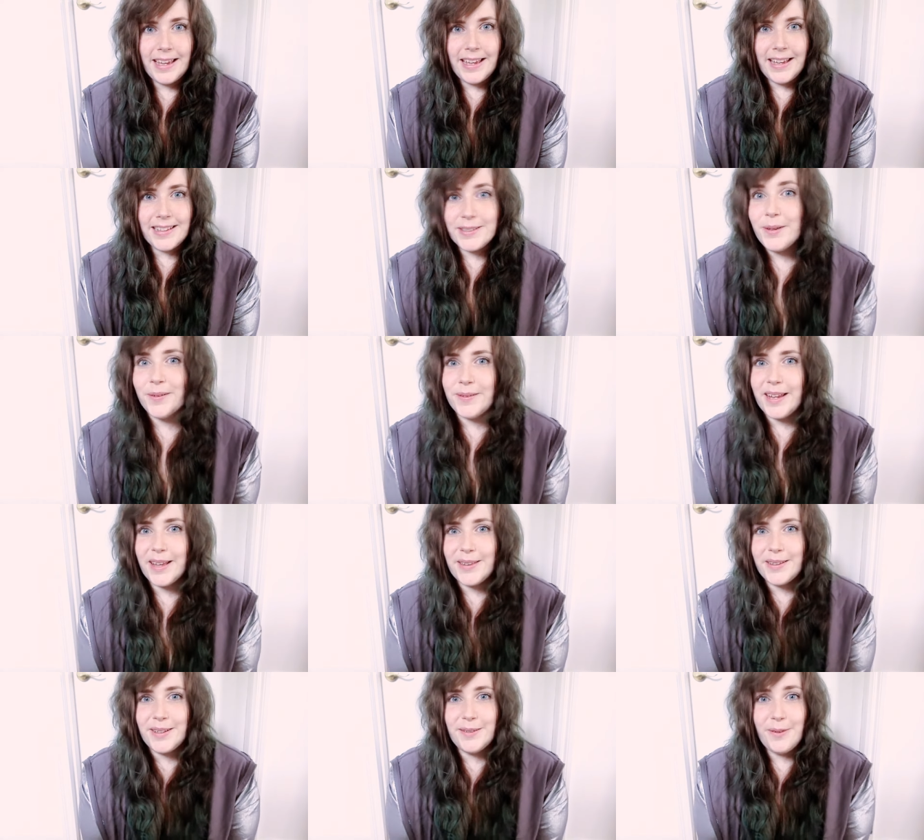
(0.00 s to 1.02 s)
So
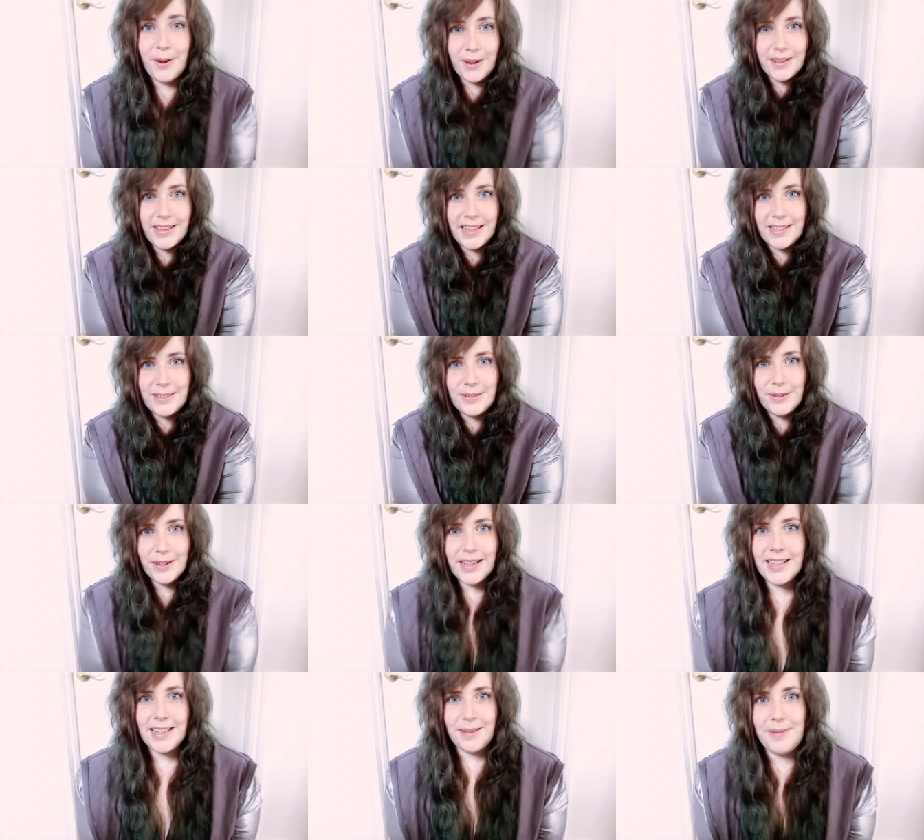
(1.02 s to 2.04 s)
now that you've heard their
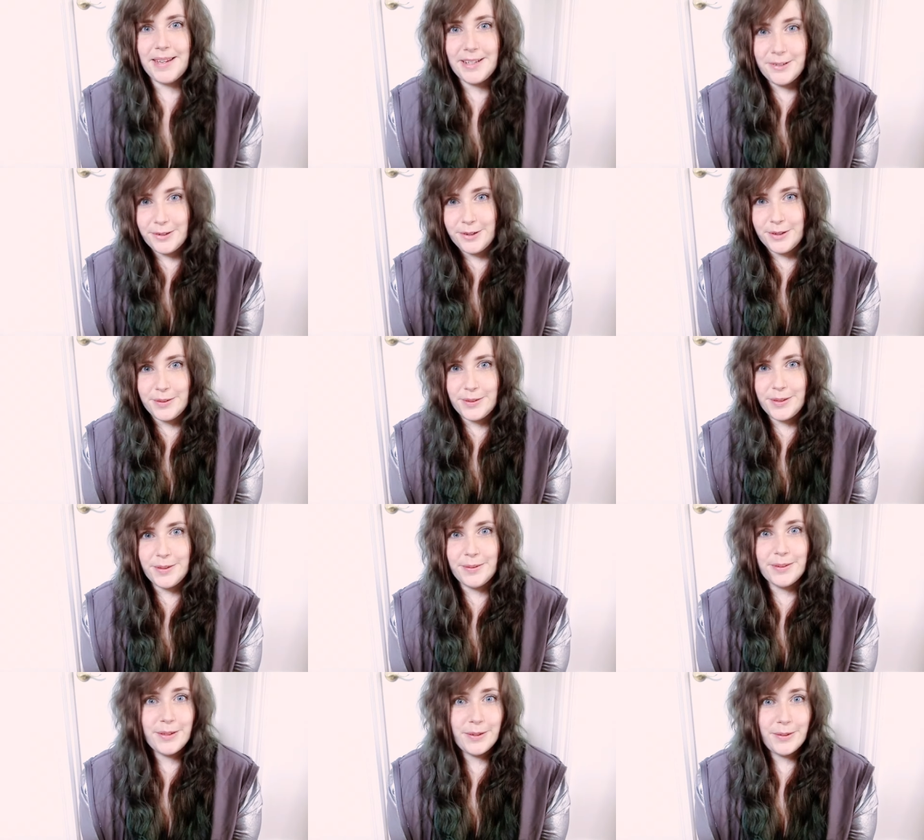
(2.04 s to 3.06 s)
story, let me introduce
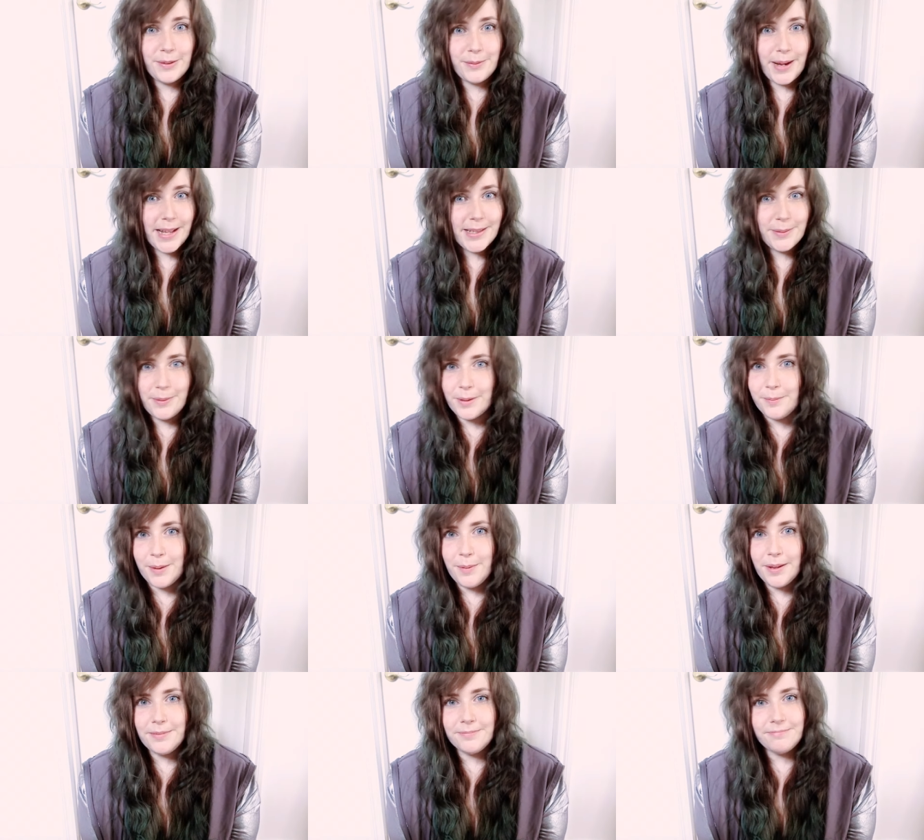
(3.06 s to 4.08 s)
you to the rats one
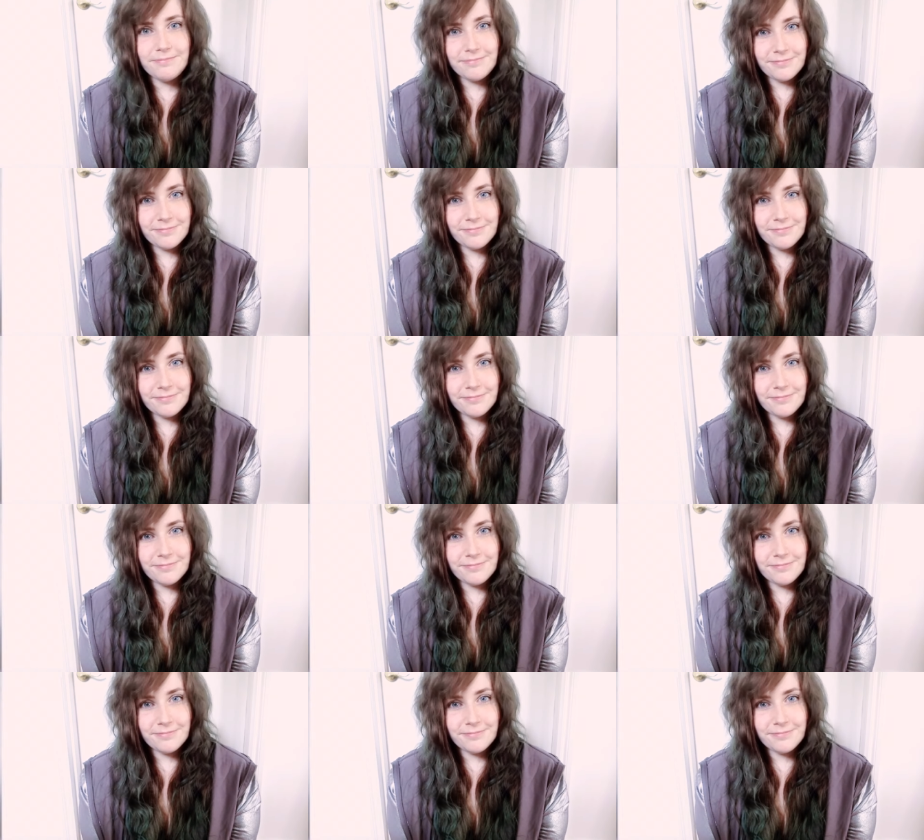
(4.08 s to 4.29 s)
by one.